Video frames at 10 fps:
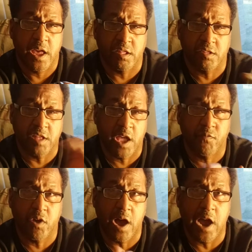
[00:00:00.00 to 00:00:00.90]
and save
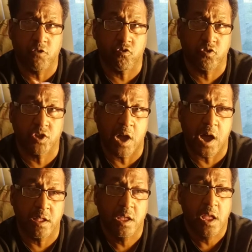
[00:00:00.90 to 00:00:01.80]
your hydro
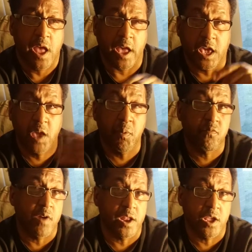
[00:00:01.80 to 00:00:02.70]
shot and keep it
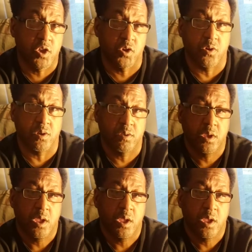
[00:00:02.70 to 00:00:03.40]
running good.